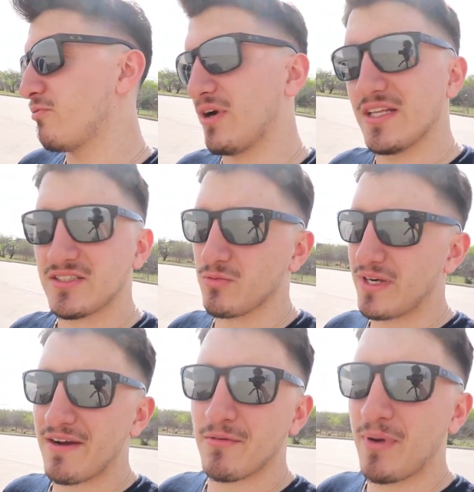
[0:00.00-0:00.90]
Run into
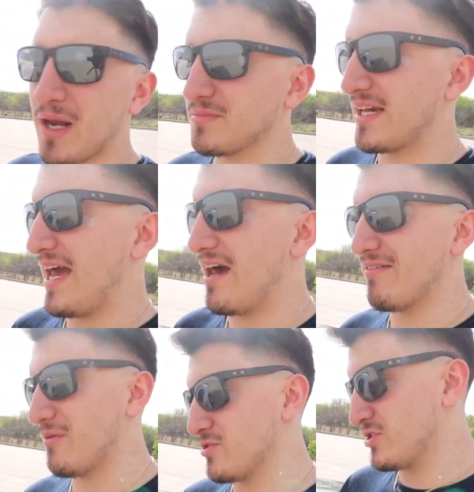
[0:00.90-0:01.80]
whatever problems I have,
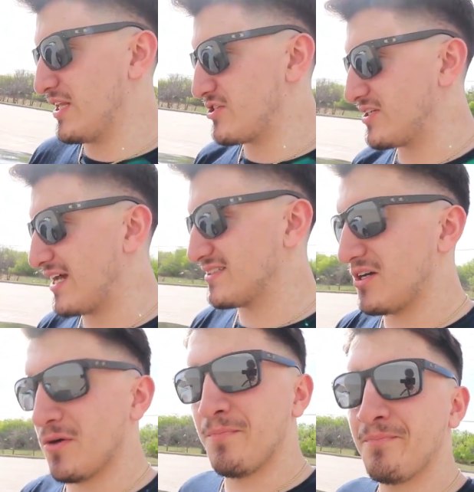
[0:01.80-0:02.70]
I will let you guys
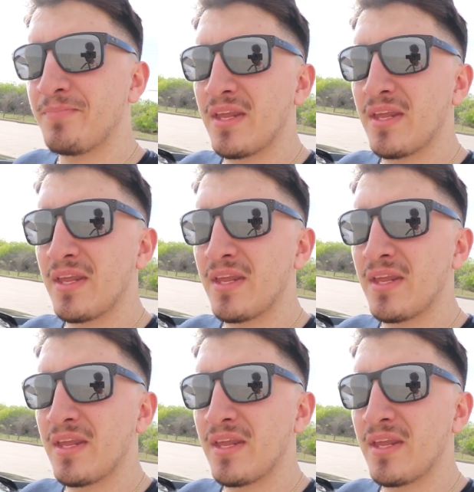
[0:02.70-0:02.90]
know.